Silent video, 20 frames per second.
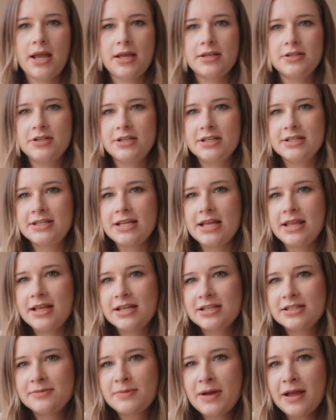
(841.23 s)
As you can see,
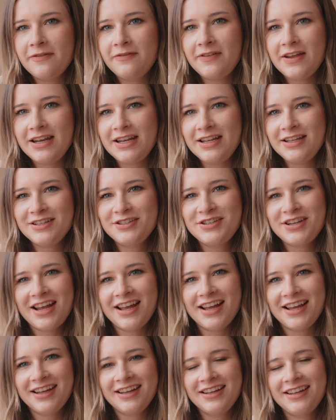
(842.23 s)
there's my feeding
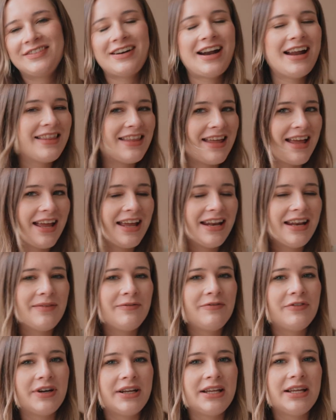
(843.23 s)
chair right there and
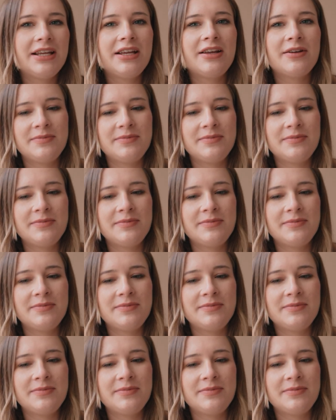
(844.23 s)
I'm freaking